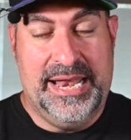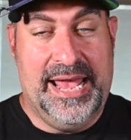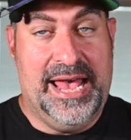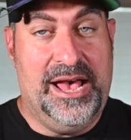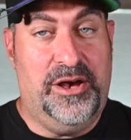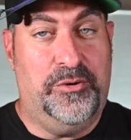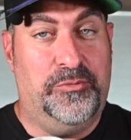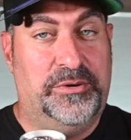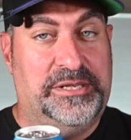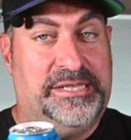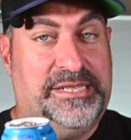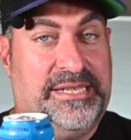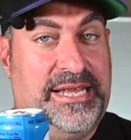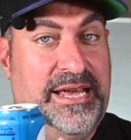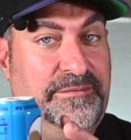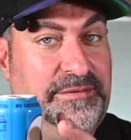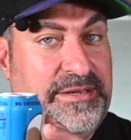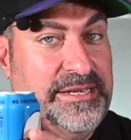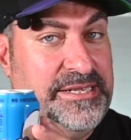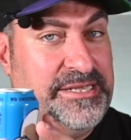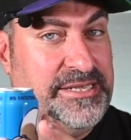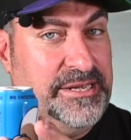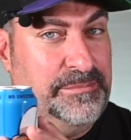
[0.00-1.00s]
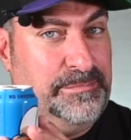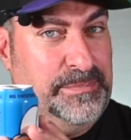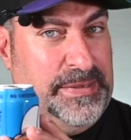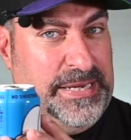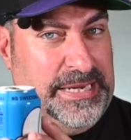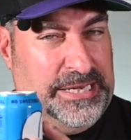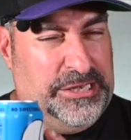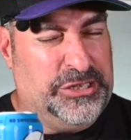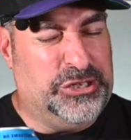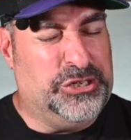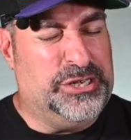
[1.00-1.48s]
Now what's left is the
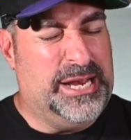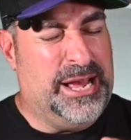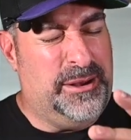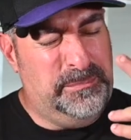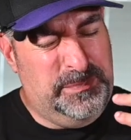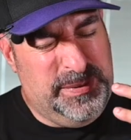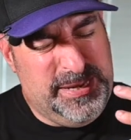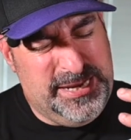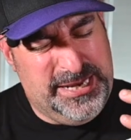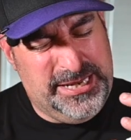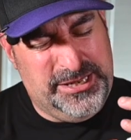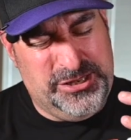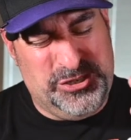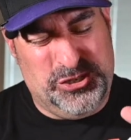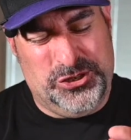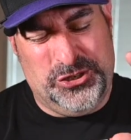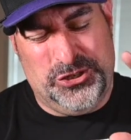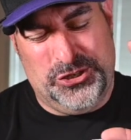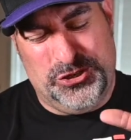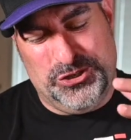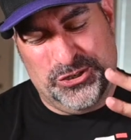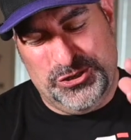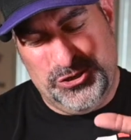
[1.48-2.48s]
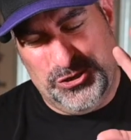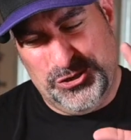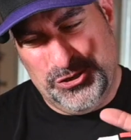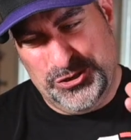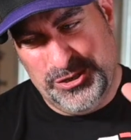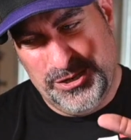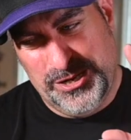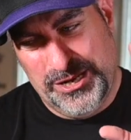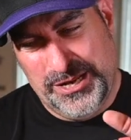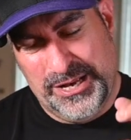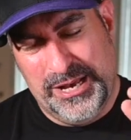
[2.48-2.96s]
peach. Now peach
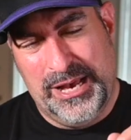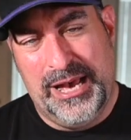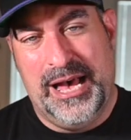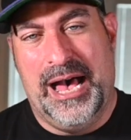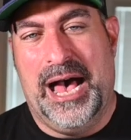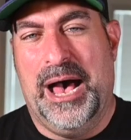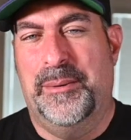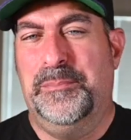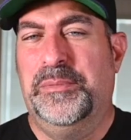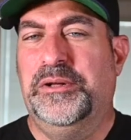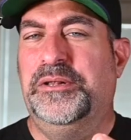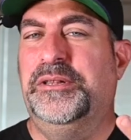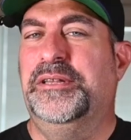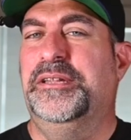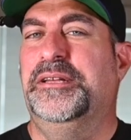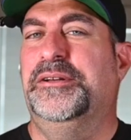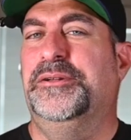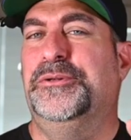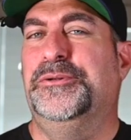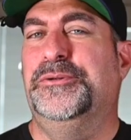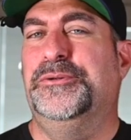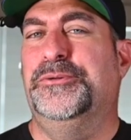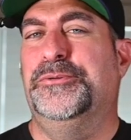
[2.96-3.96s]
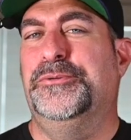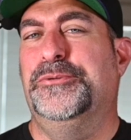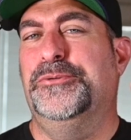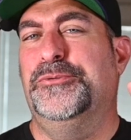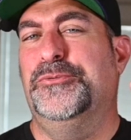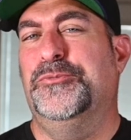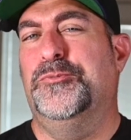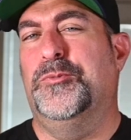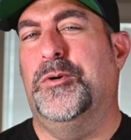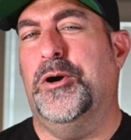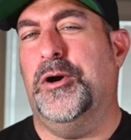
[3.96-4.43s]
I'm a
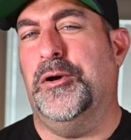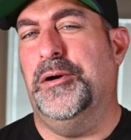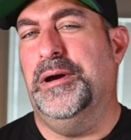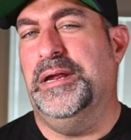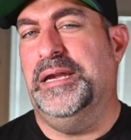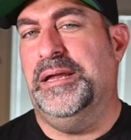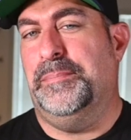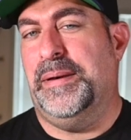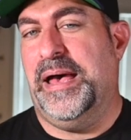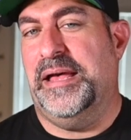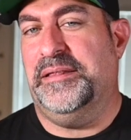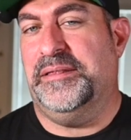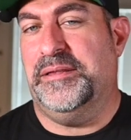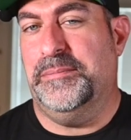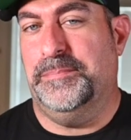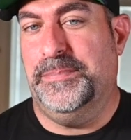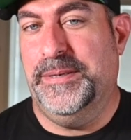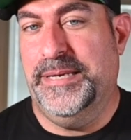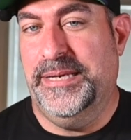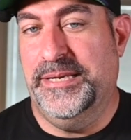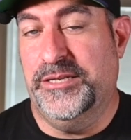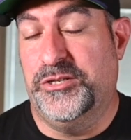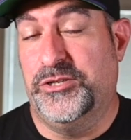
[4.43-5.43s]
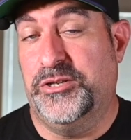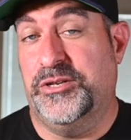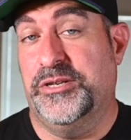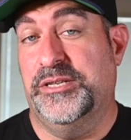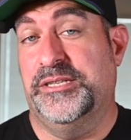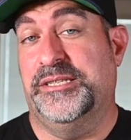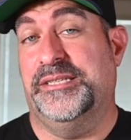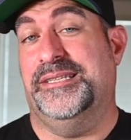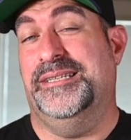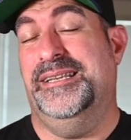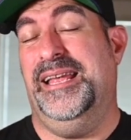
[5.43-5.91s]
little worried about the peach
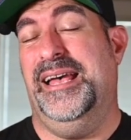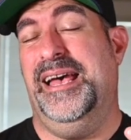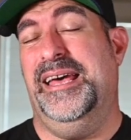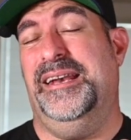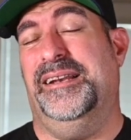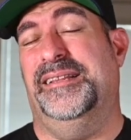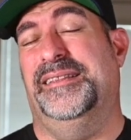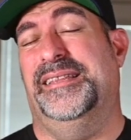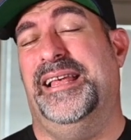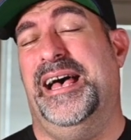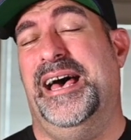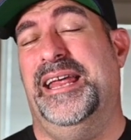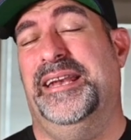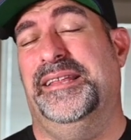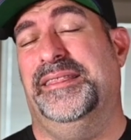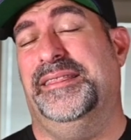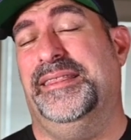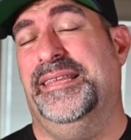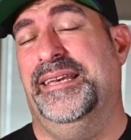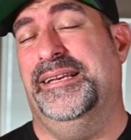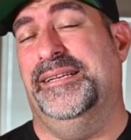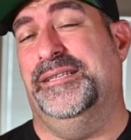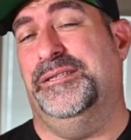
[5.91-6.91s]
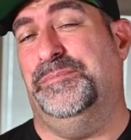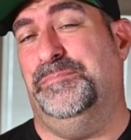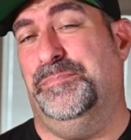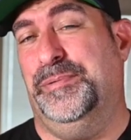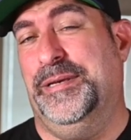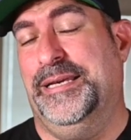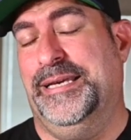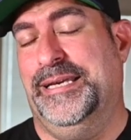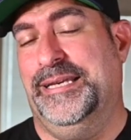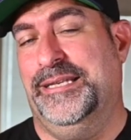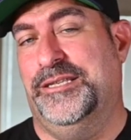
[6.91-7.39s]
because not a lot of things
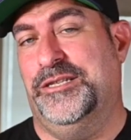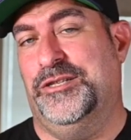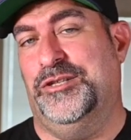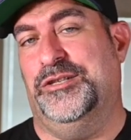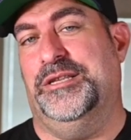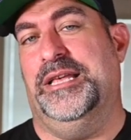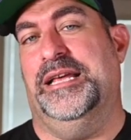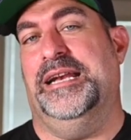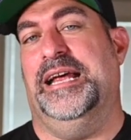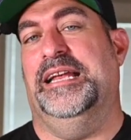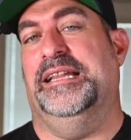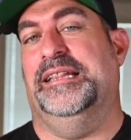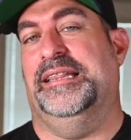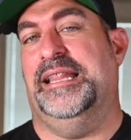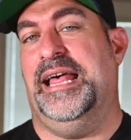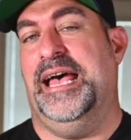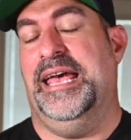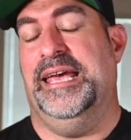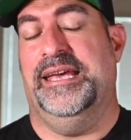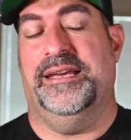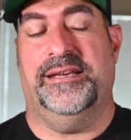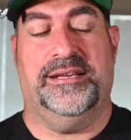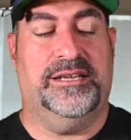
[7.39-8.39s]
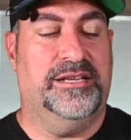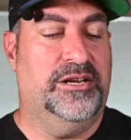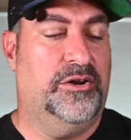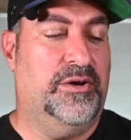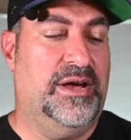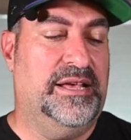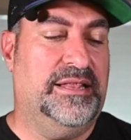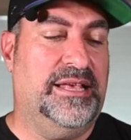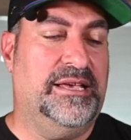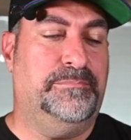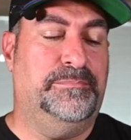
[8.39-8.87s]
peach that I like. You know,
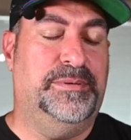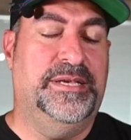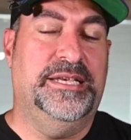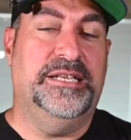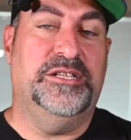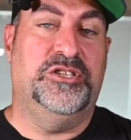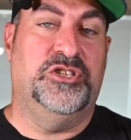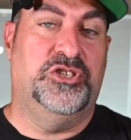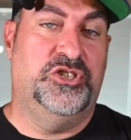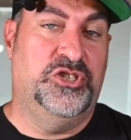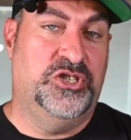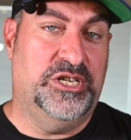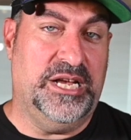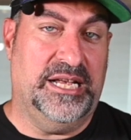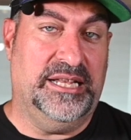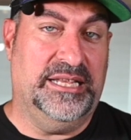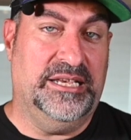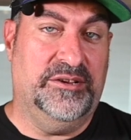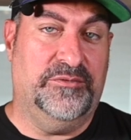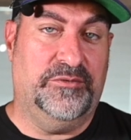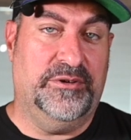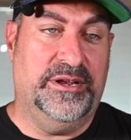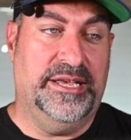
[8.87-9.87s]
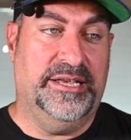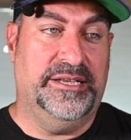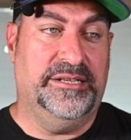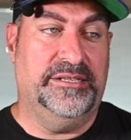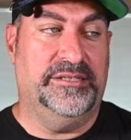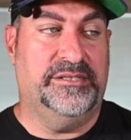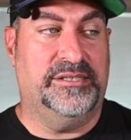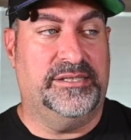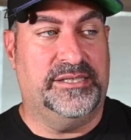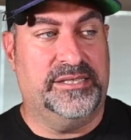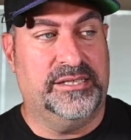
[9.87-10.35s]
I like peach jelly
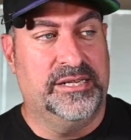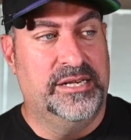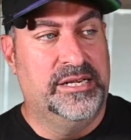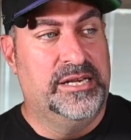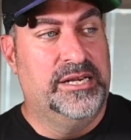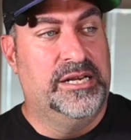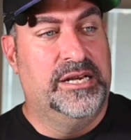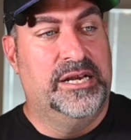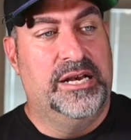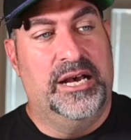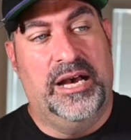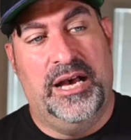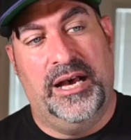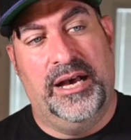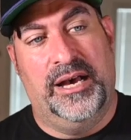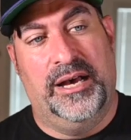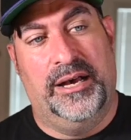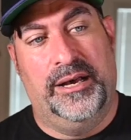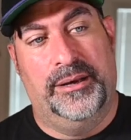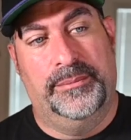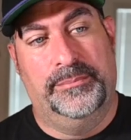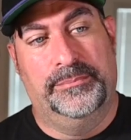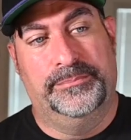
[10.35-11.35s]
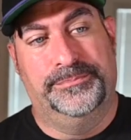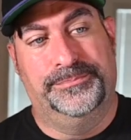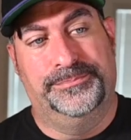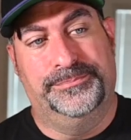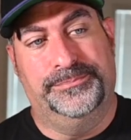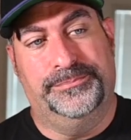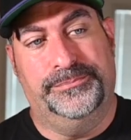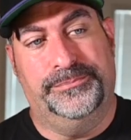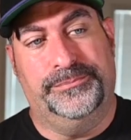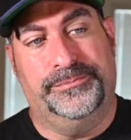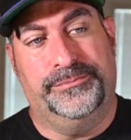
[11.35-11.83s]
rings, um,